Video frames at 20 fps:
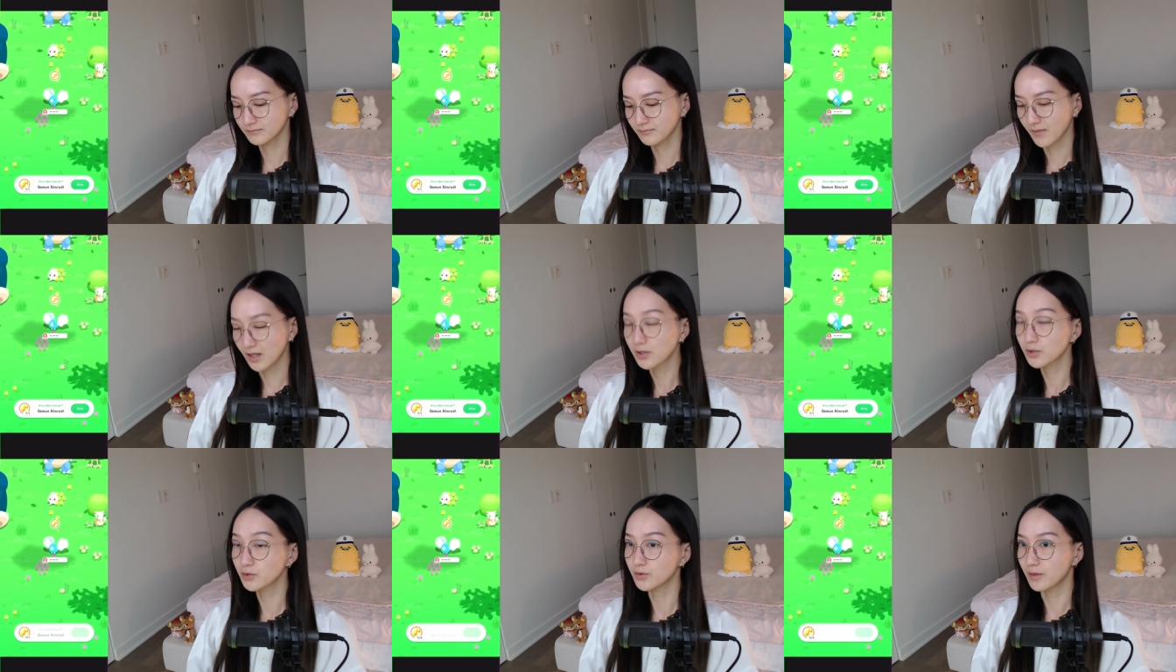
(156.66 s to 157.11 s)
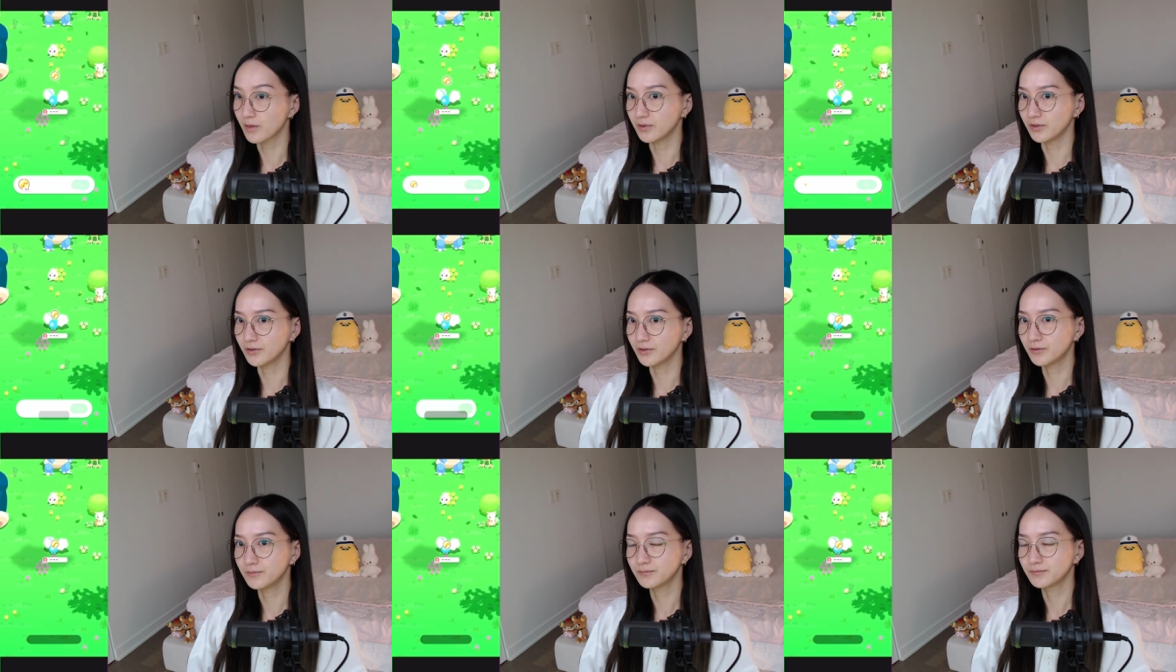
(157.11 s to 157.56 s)

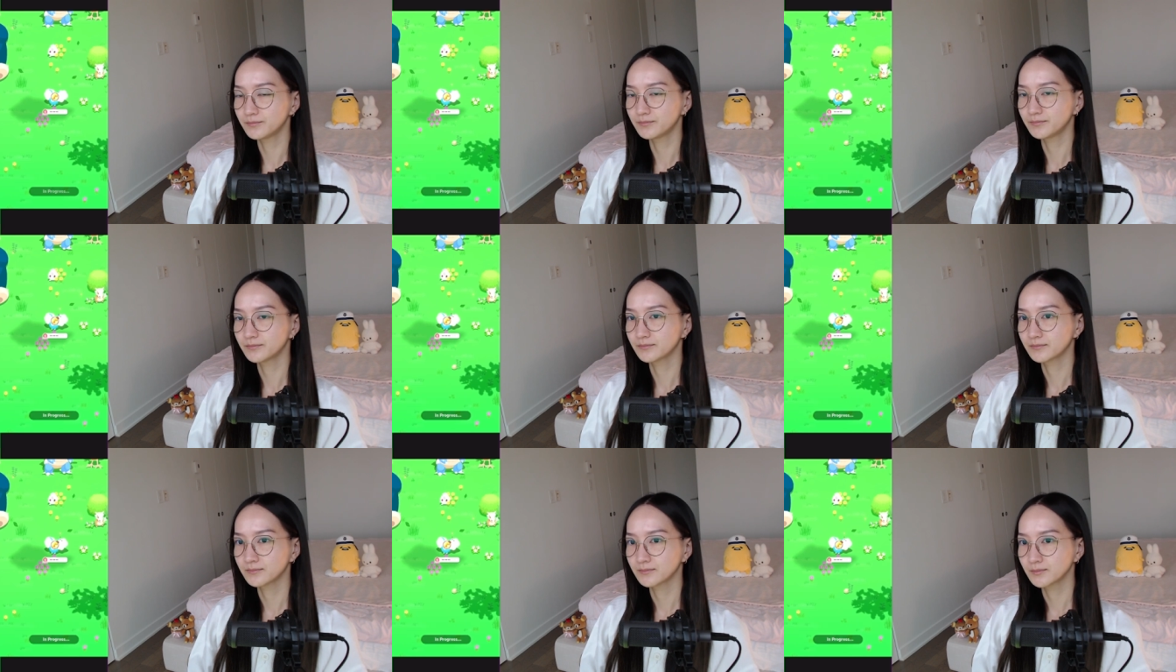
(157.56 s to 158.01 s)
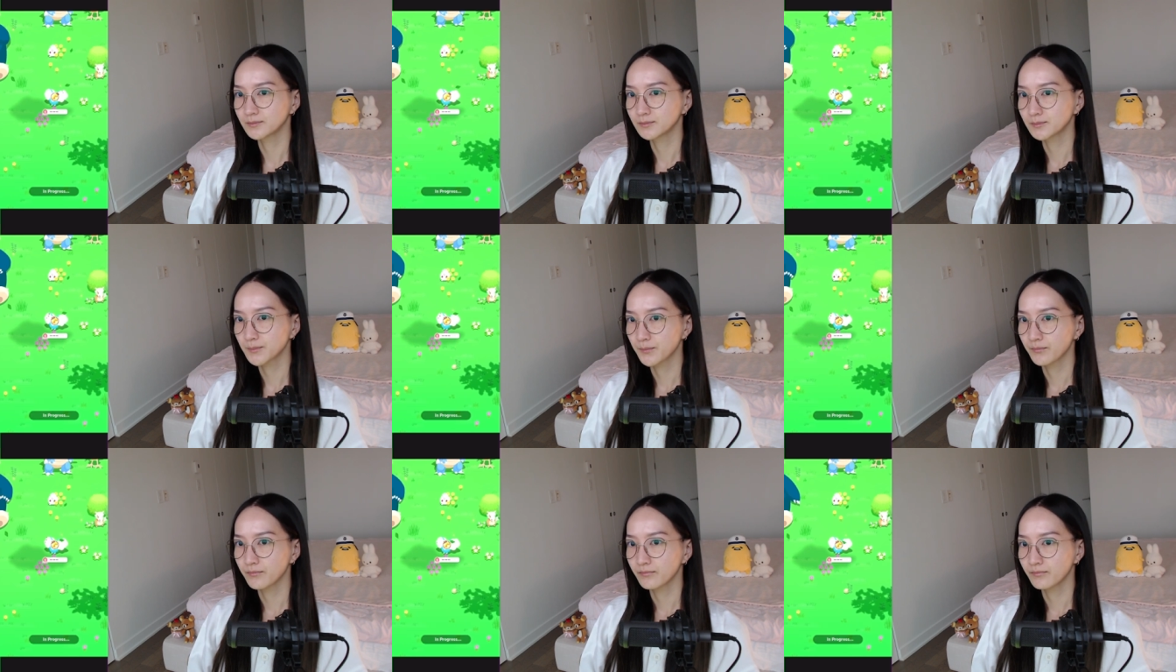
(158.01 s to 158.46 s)
Sobleu
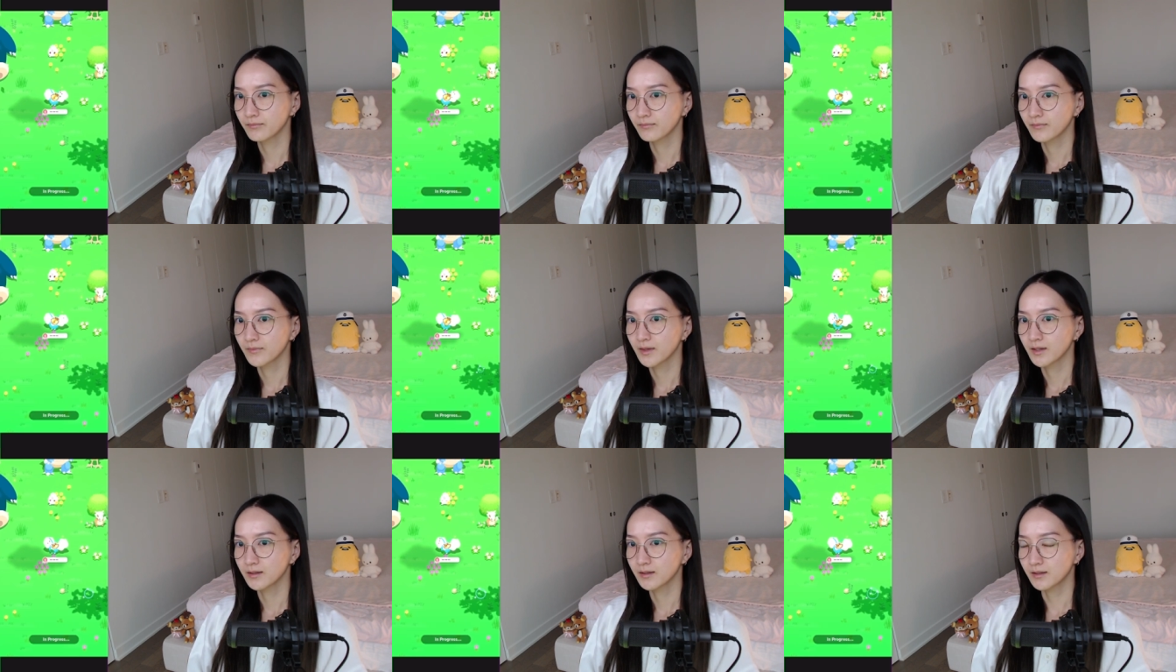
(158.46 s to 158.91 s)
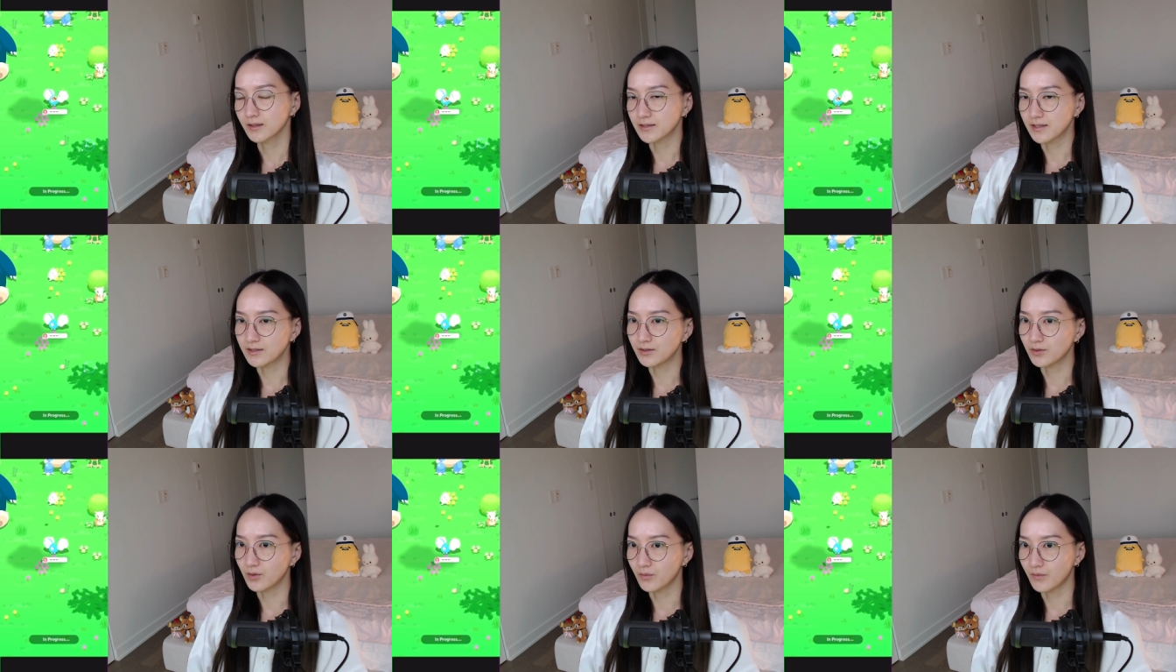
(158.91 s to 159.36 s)
because I
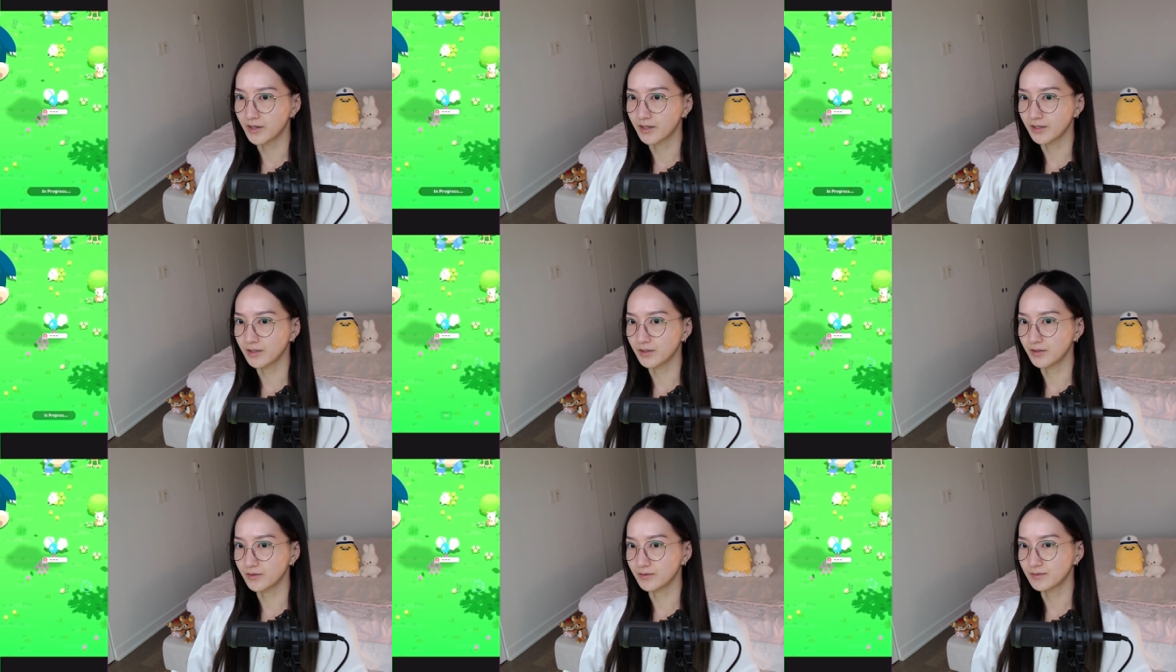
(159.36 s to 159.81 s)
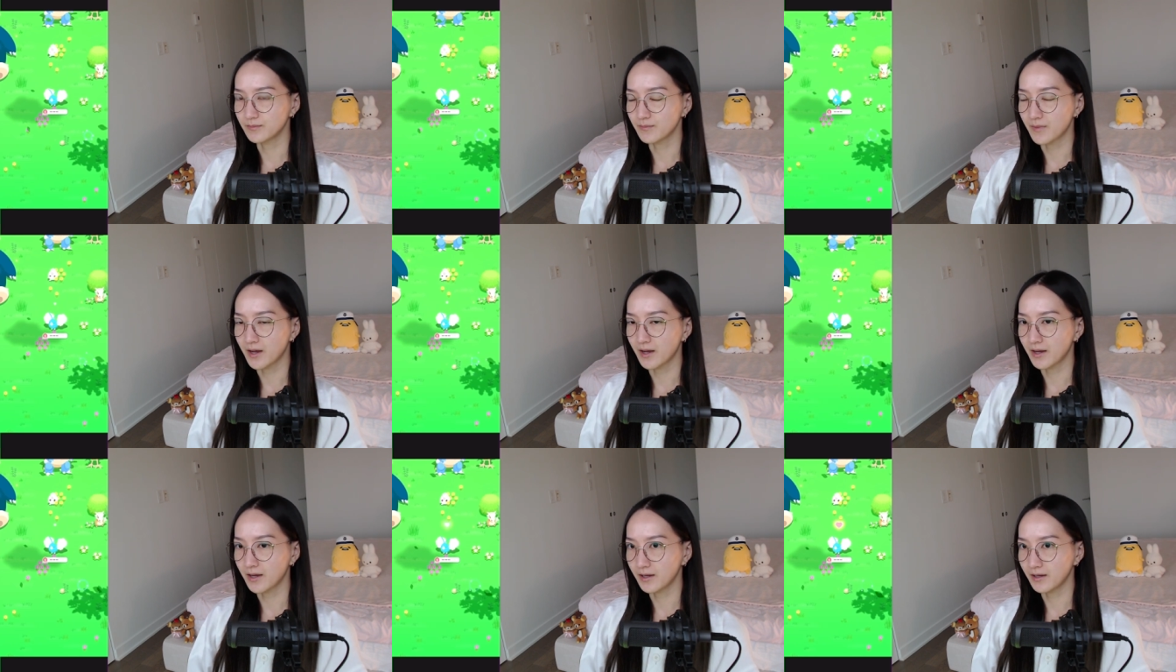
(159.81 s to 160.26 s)
don't want to use
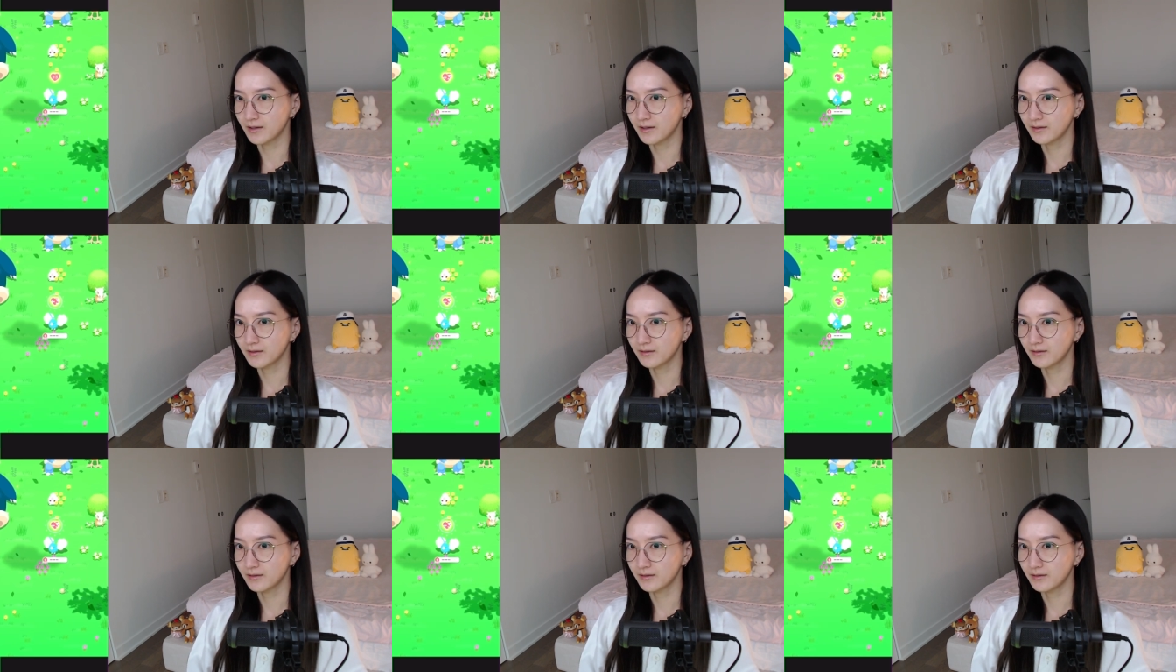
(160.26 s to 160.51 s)
my